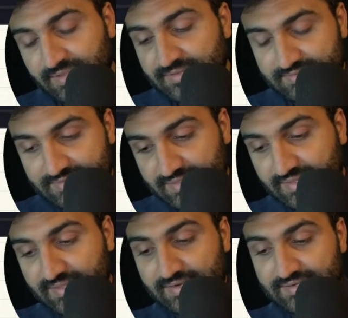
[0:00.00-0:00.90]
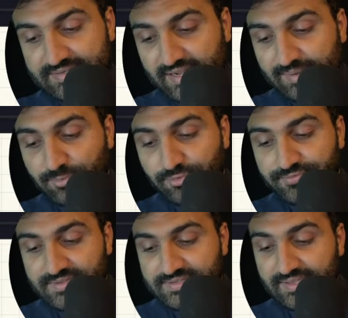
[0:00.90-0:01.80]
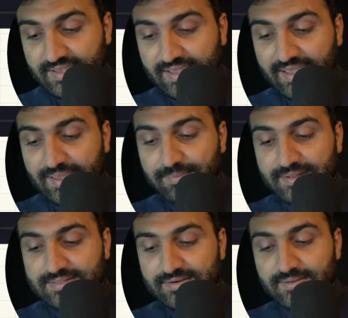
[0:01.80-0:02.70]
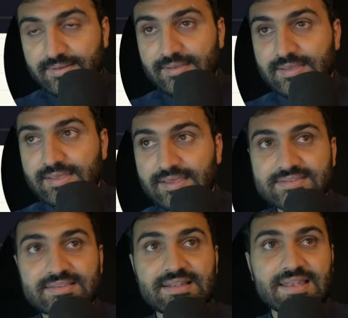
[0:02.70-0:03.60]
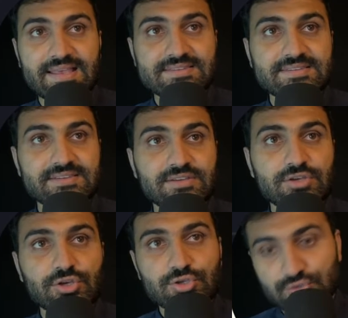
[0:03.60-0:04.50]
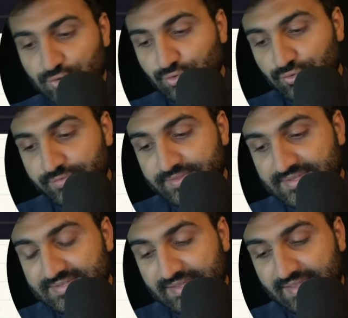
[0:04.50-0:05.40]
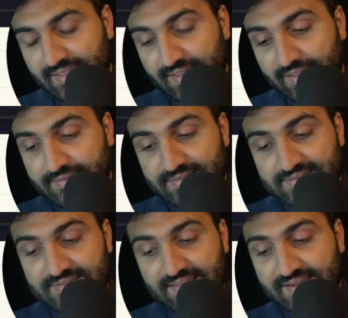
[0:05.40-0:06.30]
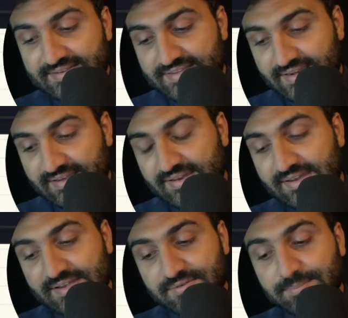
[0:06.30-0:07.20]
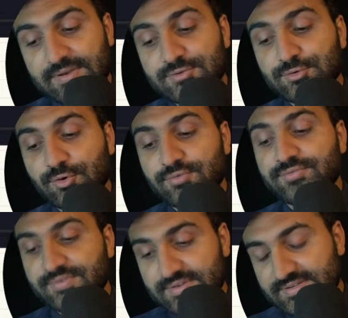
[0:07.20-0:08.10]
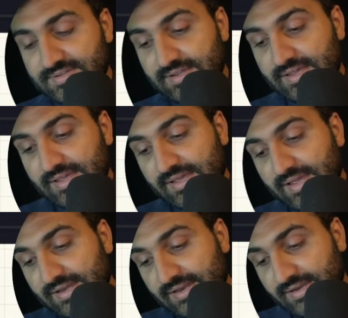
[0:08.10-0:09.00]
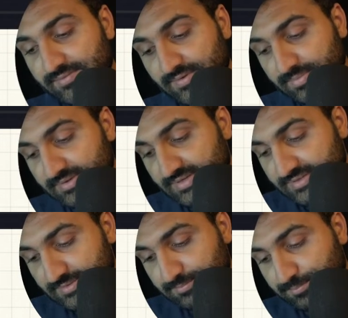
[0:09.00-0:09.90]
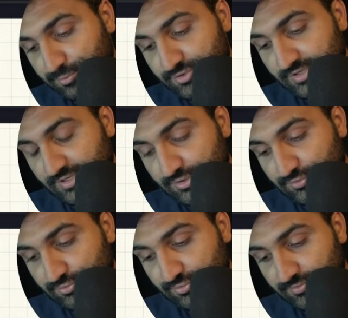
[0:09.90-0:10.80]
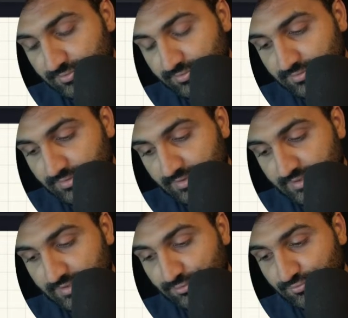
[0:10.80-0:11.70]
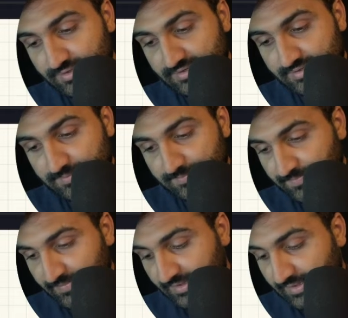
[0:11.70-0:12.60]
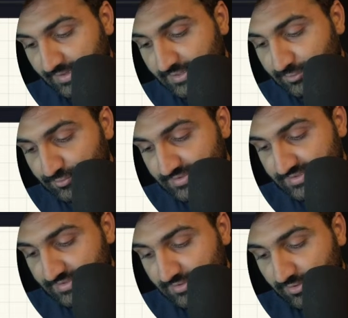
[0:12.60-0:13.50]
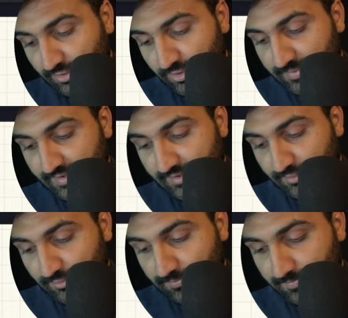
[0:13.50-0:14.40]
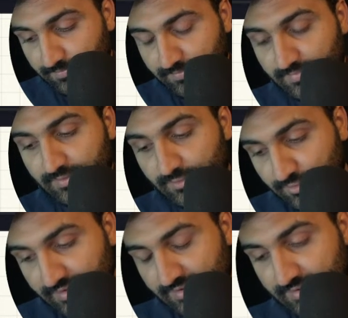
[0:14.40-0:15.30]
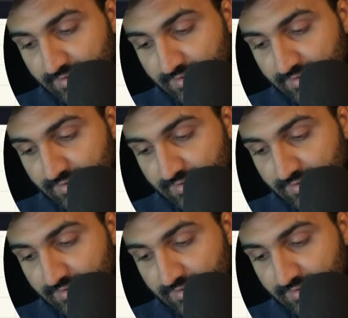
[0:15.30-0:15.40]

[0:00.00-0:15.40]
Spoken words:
the time of this A method is less, so this is 8 seconds, it will be resolved first, and it will be just put into what, into this callback queue. Okay,